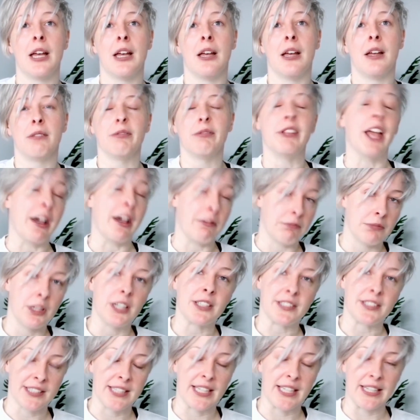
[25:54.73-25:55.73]
Yeah,
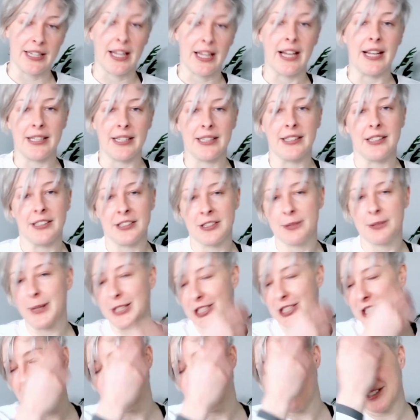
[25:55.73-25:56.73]
I'd say that,
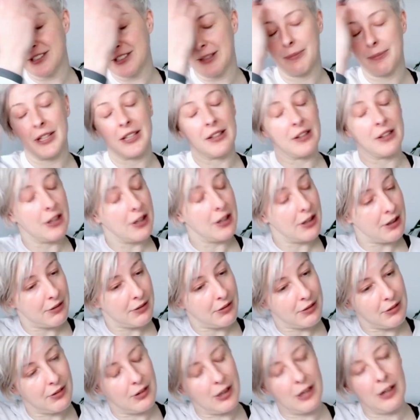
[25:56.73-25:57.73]
especially if it's something that
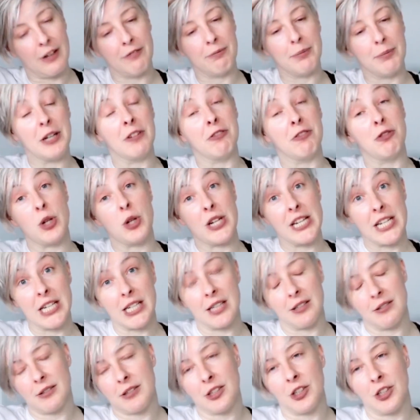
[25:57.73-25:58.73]
I've been
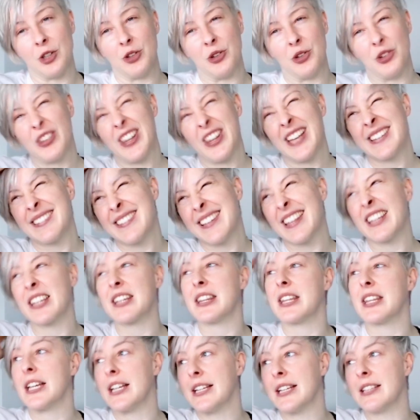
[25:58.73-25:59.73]
avoiding, because that's the other
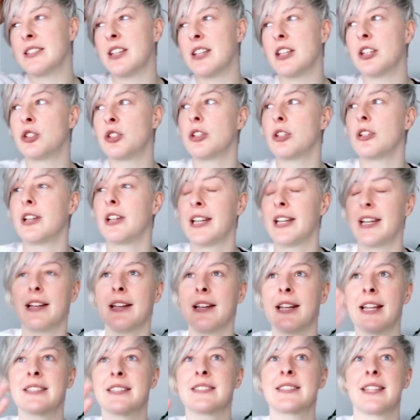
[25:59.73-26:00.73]
thing is,
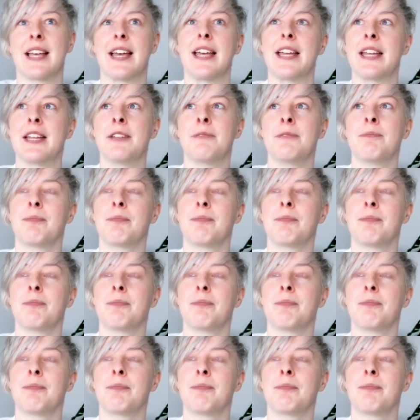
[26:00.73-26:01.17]
let's say